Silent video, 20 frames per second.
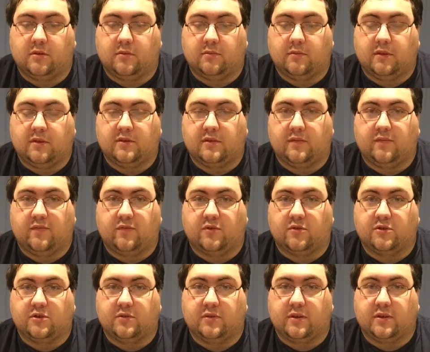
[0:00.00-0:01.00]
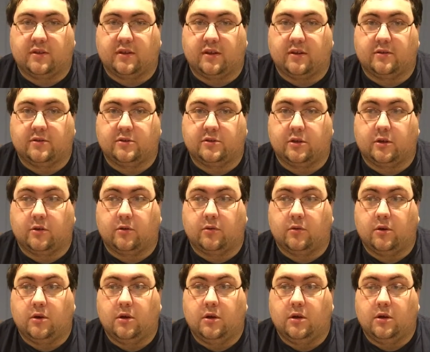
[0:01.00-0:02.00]
It's unfortunate right there.
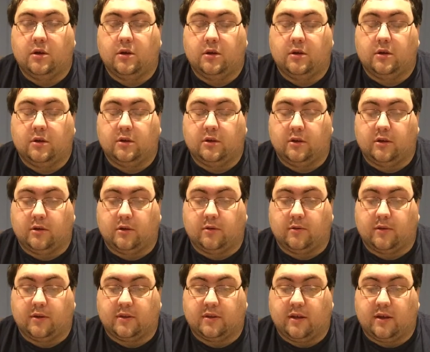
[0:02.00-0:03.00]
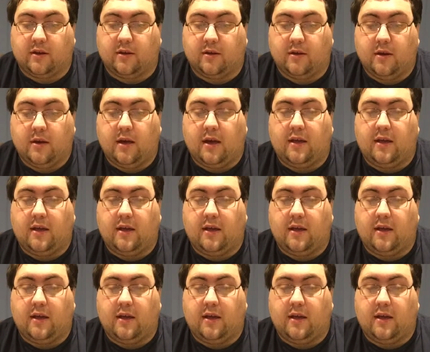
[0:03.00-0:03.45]
So, right there.